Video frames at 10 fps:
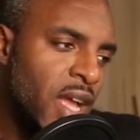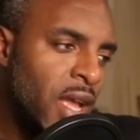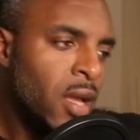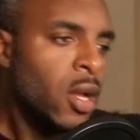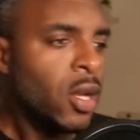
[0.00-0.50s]
It
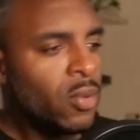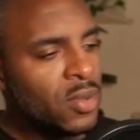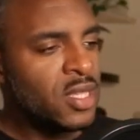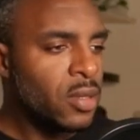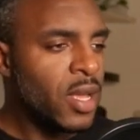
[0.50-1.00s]

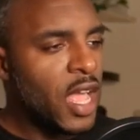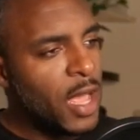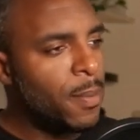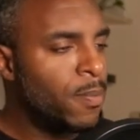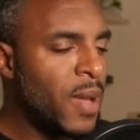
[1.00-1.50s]
was okay,
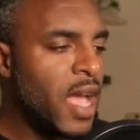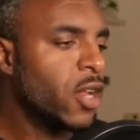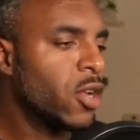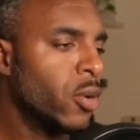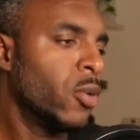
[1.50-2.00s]
Bad Guru.